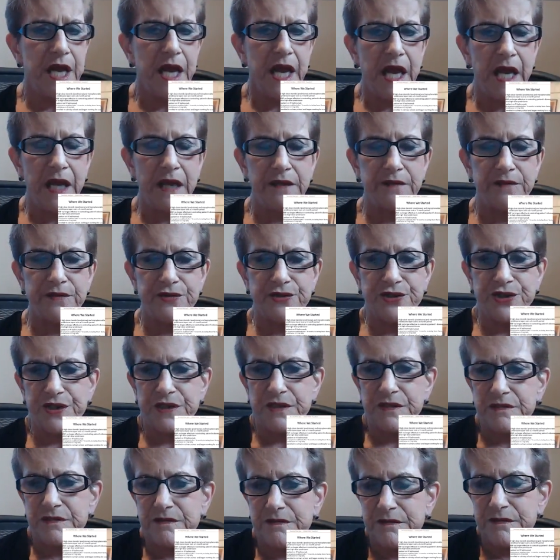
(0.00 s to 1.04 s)
And
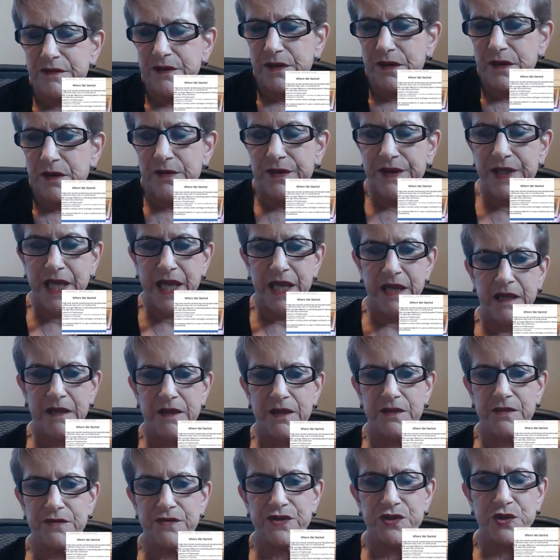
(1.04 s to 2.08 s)
she's, with,
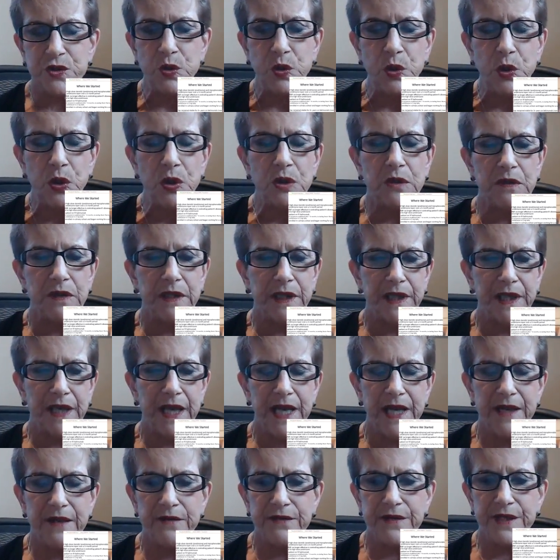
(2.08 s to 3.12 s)
school and
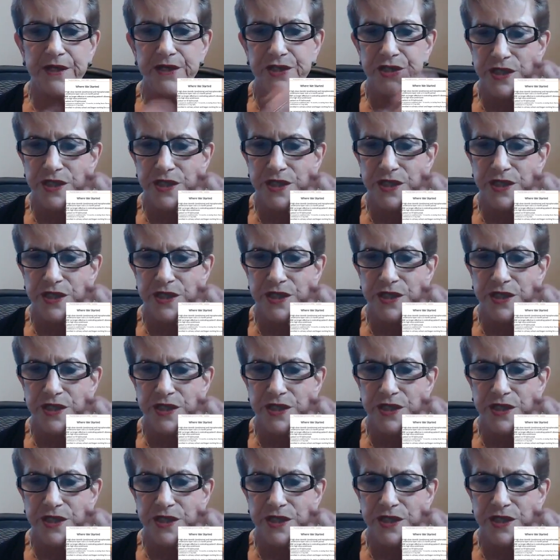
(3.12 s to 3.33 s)
catering,